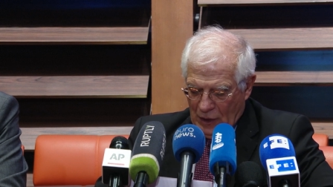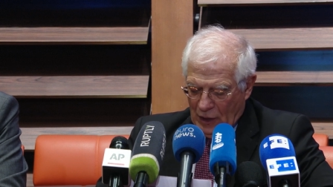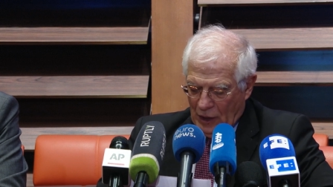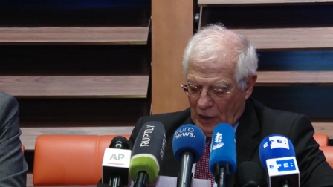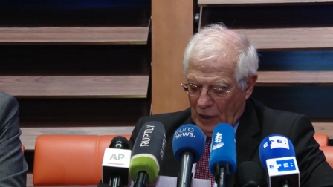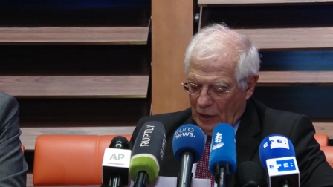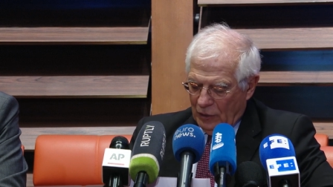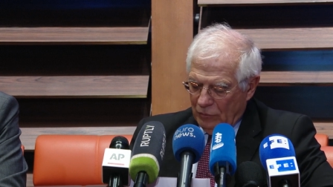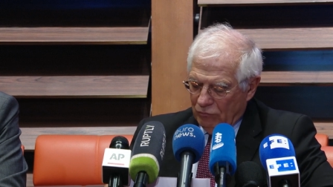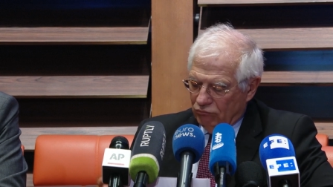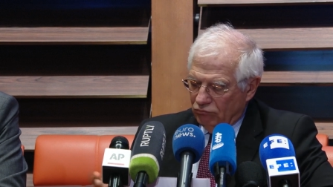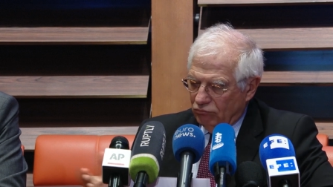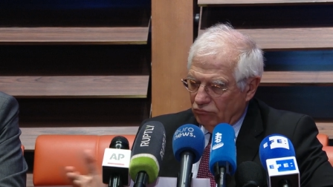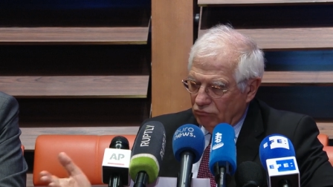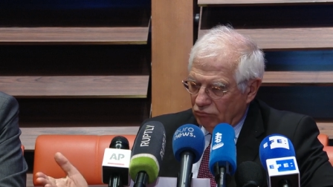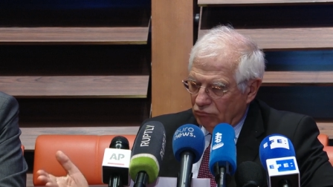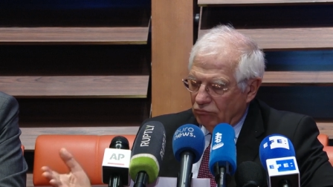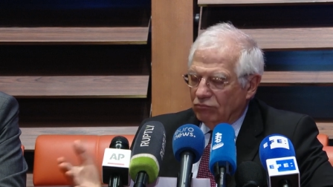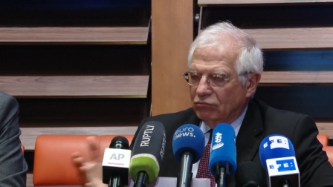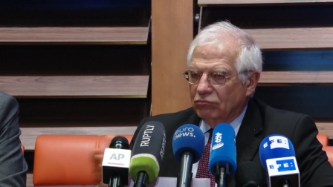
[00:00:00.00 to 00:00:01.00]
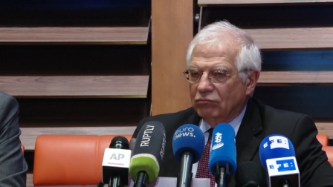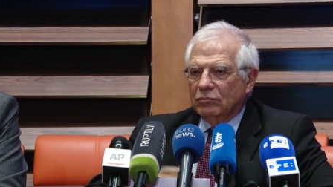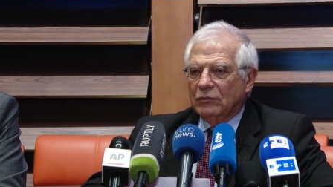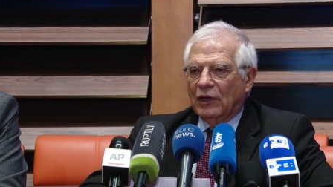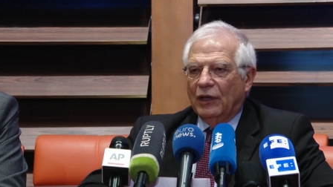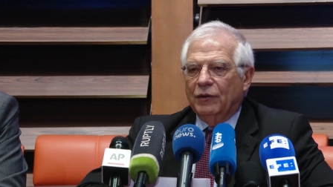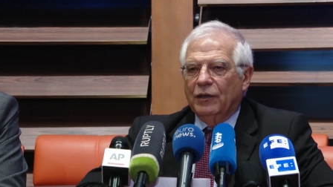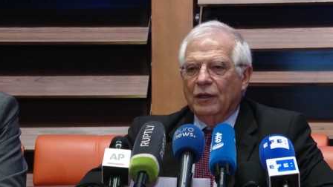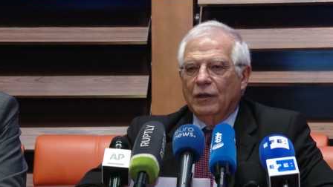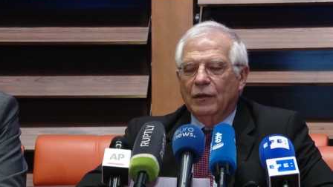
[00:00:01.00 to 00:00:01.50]
And
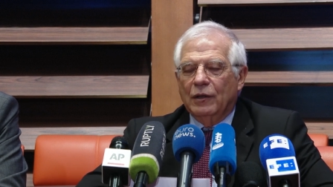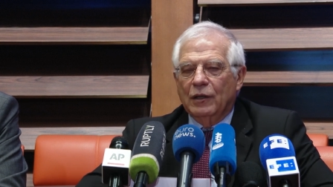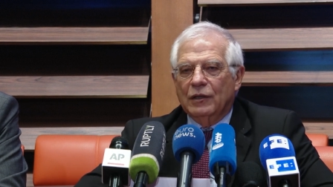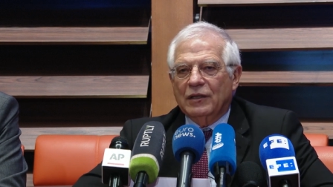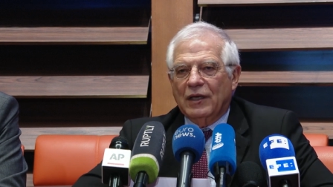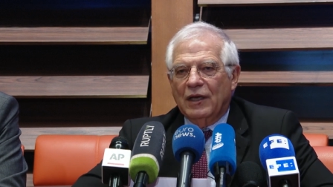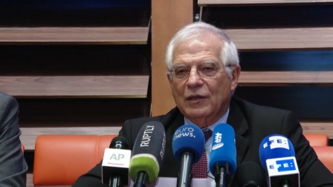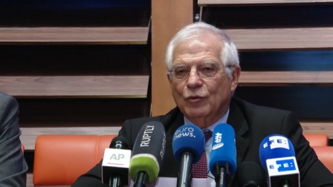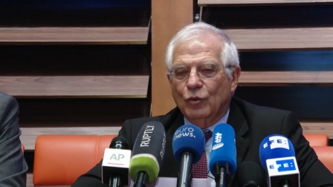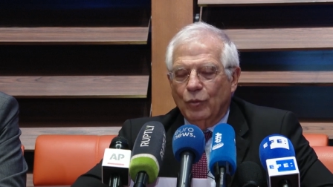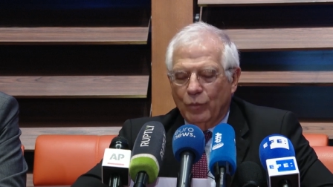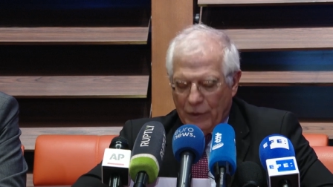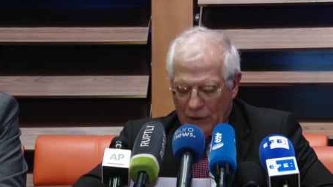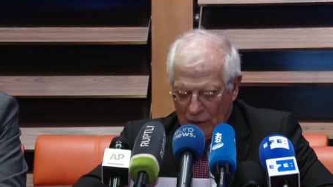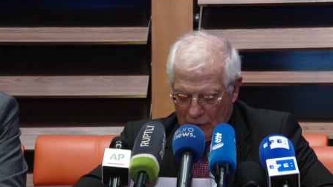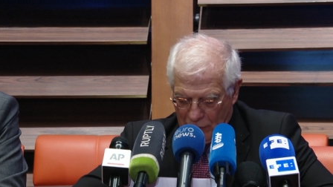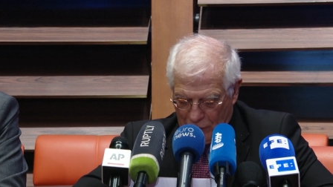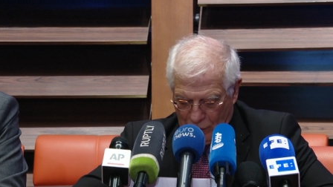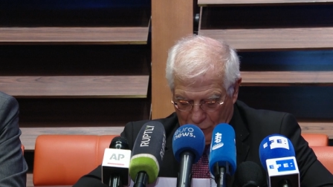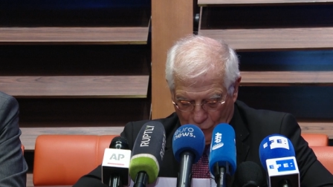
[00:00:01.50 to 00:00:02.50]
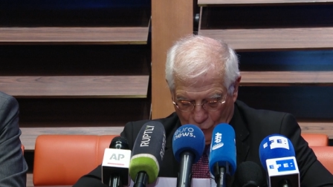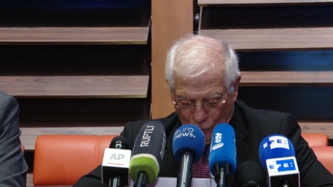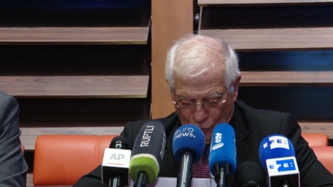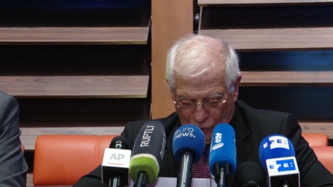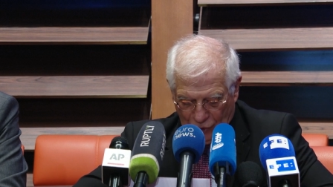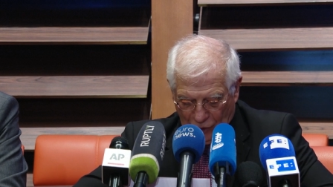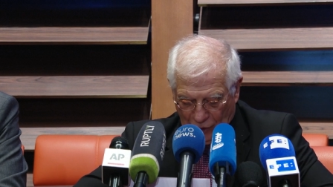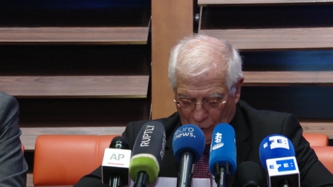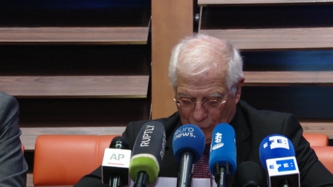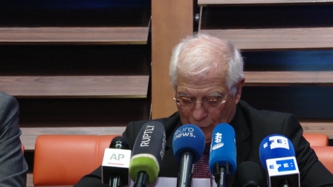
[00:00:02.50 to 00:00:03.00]
I think this has to be
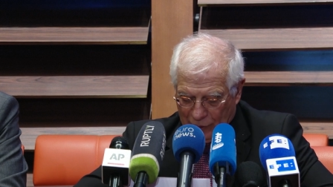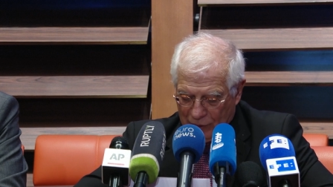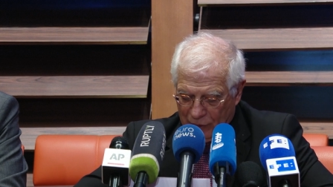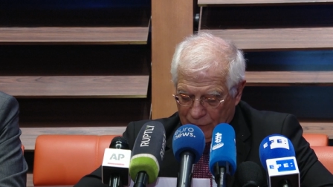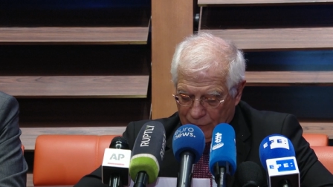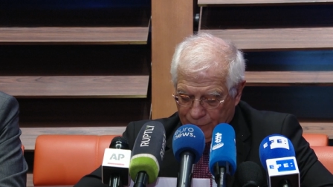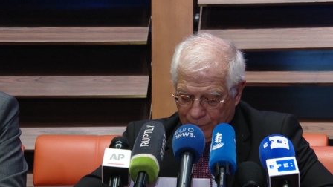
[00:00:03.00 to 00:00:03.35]
continued.